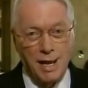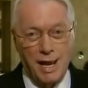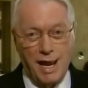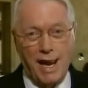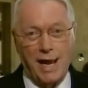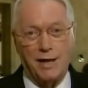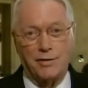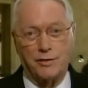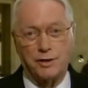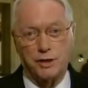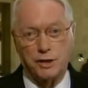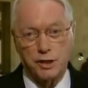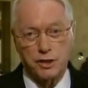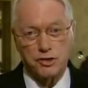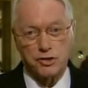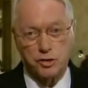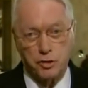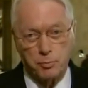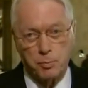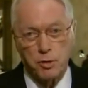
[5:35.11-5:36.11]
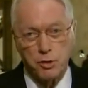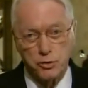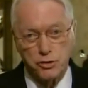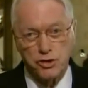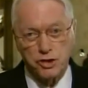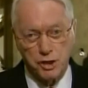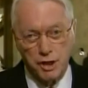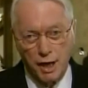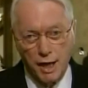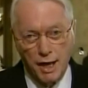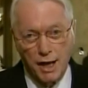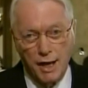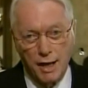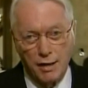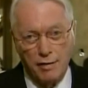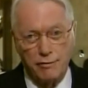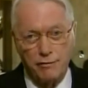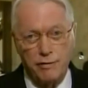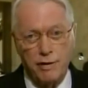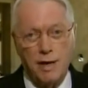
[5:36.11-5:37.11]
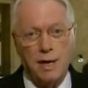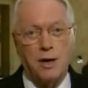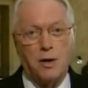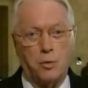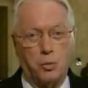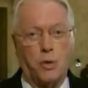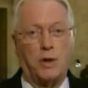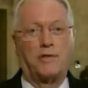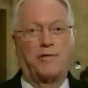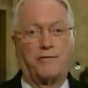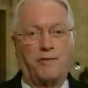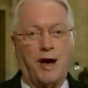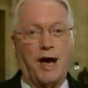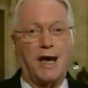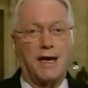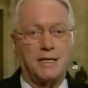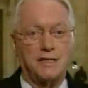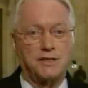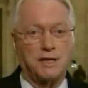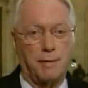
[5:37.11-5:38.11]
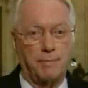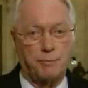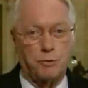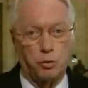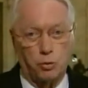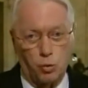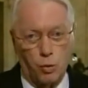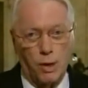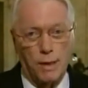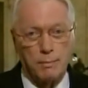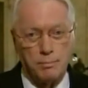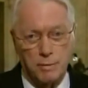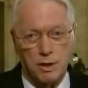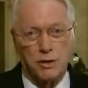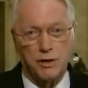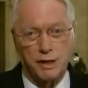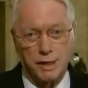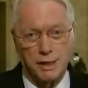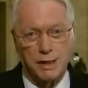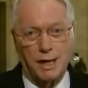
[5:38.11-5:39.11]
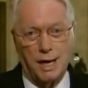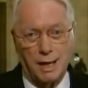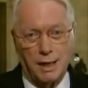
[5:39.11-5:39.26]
and the distribution of, with fines up to $1 million,